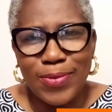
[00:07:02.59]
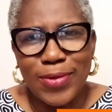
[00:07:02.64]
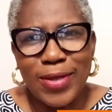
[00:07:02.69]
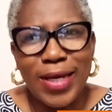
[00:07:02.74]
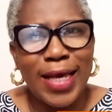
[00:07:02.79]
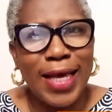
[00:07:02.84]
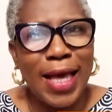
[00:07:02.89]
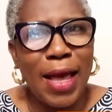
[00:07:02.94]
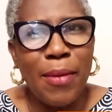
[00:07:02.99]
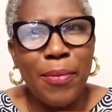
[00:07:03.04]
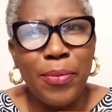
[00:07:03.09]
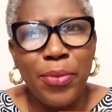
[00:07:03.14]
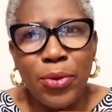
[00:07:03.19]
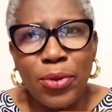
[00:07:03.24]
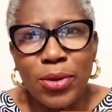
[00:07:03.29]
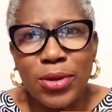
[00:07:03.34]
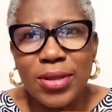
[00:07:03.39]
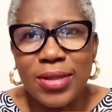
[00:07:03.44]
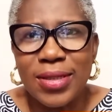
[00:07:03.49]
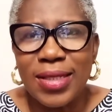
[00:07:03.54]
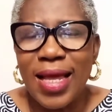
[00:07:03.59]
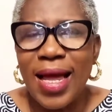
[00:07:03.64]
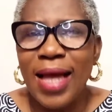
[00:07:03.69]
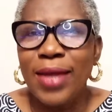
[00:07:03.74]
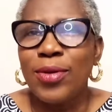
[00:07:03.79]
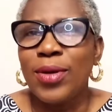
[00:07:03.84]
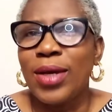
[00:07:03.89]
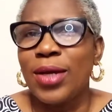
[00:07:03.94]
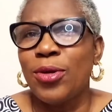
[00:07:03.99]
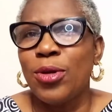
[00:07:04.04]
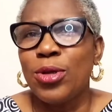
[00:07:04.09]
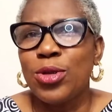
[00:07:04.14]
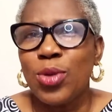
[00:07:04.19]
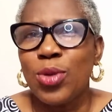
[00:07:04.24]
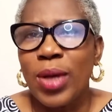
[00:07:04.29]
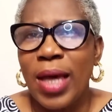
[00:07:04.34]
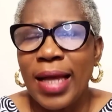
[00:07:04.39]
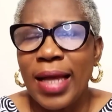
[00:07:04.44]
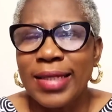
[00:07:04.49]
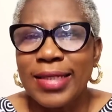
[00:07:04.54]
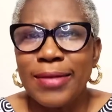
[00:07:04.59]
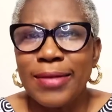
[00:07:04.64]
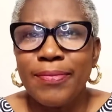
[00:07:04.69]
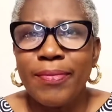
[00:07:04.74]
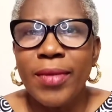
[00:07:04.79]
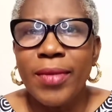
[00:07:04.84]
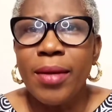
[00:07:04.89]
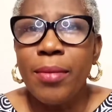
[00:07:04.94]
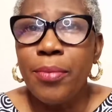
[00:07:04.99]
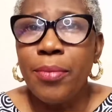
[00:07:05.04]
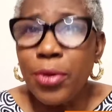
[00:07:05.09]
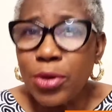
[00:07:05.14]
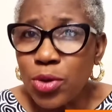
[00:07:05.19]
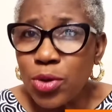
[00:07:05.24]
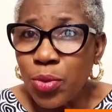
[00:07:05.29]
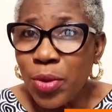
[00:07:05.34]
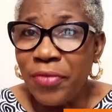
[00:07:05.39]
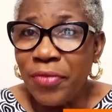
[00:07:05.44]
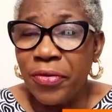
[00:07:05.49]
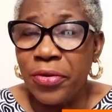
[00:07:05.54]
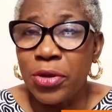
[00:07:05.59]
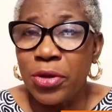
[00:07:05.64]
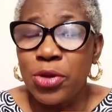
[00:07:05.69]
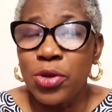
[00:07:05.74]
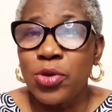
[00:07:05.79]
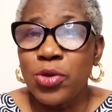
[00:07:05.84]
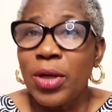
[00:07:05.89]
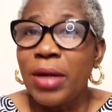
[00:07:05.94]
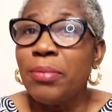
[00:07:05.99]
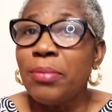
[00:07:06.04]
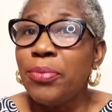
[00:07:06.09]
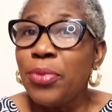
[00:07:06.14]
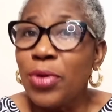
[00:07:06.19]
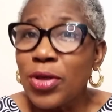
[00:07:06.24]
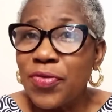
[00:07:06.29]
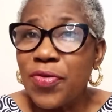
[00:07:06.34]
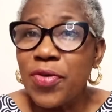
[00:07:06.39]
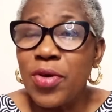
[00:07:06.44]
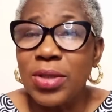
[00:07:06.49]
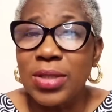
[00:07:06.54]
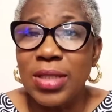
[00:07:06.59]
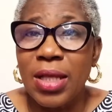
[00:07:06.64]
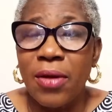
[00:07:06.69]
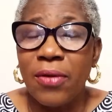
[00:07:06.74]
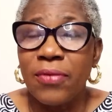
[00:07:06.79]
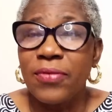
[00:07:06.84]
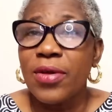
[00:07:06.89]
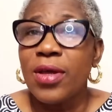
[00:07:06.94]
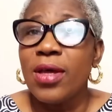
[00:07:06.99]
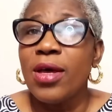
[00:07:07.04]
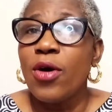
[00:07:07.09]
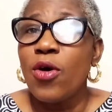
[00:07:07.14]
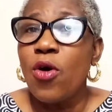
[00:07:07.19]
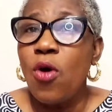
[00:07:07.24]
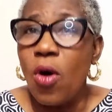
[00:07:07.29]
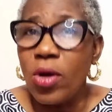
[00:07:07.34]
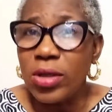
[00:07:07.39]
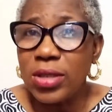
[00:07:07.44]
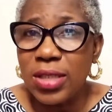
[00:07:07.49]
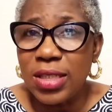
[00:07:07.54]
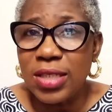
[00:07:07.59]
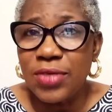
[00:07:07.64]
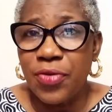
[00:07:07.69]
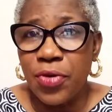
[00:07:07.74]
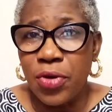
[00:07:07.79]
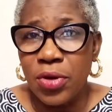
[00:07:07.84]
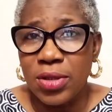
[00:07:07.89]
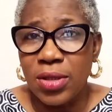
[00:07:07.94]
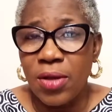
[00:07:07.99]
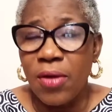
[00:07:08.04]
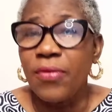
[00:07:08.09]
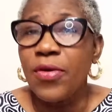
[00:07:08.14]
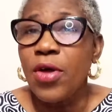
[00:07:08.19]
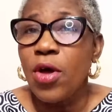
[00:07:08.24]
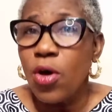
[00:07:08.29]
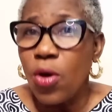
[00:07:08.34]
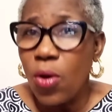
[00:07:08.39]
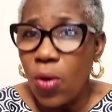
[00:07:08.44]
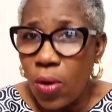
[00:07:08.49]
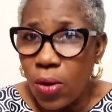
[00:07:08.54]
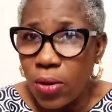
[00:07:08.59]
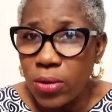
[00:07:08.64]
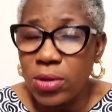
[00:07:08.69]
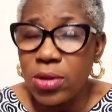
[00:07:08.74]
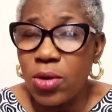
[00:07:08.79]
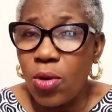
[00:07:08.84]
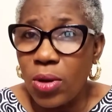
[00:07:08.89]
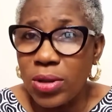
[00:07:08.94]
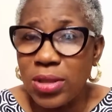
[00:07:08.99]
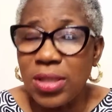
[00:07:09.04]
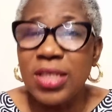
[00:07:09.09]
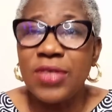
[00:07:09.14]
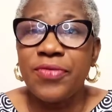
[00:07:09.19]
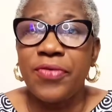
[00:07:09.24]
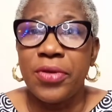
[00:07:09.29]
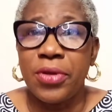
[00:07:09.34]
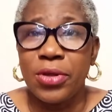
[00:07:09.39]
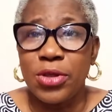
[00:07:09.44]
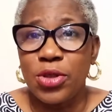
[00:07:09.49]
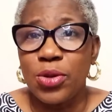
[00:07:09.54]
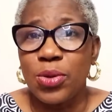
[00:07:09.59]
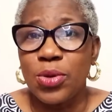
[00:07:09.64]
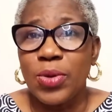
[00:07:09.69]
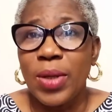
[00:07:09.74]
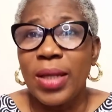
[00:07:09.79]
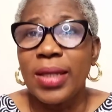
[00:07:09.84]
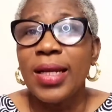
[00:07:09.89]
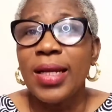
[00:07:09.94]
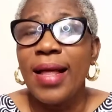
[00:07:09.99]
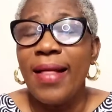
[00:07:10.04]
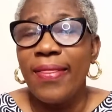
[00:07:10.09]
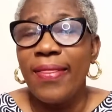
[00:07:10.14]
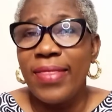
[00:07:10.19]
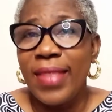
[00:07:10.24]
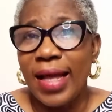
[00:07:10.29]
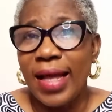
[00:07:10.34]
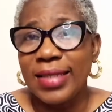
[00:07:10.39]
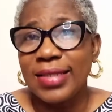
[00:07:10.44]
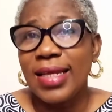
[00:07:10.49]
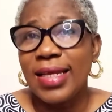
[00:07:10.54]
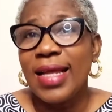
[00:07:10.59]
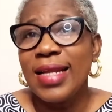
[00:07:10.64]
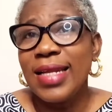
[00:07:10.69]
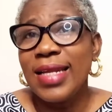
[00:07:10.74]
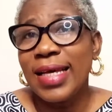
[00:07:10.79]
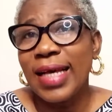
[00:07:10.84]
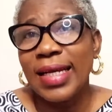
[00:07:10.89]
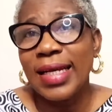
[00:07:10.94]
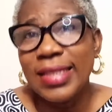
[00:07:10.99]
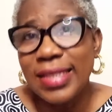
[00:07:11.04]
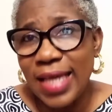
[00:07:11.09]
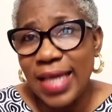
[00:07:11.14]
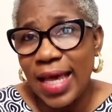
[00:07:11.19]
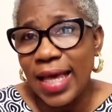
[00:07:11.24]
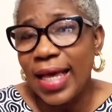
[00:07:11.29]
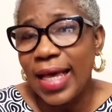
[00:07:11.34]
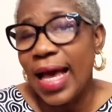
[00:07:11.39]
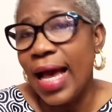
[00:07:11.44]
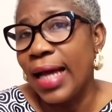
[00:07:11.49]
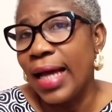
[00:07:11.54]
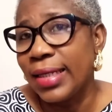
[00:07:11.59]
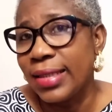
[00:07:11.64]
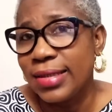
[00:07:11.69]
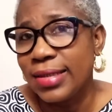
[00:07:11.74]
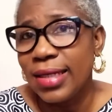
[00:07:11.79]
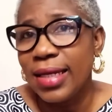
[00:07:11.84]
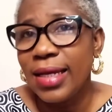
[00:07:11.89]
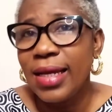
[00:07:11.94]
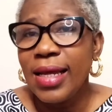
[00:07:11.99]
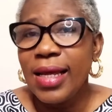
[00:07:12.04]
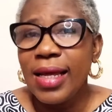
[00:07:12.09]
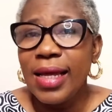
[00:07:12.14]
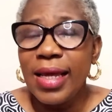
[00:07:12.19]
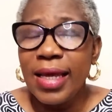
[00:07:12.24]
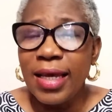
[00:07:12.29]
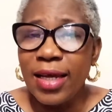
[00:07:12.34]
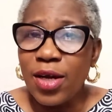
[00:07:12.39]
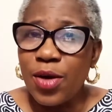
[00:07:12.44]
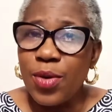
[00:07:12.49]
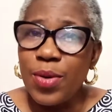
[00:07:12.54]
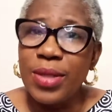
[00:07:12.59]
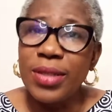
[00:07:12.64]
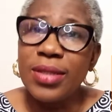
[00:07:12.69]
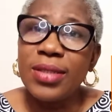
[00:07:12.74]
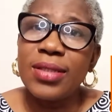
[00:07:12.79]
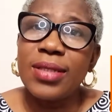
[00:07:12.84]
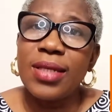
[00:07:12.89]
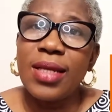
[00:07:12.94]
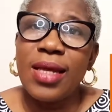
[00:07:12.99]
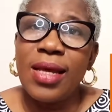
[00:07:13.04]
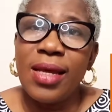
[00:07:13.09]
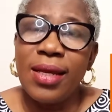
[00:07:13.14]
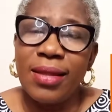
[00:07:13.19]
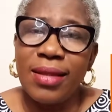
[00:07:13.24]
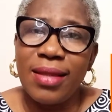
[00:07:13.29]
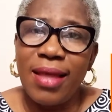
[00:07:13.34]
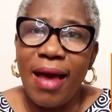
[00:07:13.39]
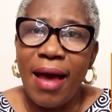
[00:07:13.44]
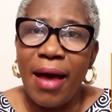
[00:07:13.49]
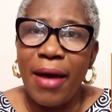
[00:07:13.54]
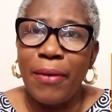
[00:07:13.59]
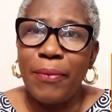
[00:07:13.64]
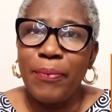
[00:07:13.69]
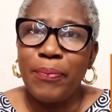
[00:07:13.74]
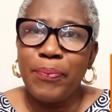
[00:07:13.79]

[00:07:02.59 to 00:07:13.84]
You can get books, and you can also get books to read for the children, books for yourself, courses for yourself, courses for the children that they can take and increase in their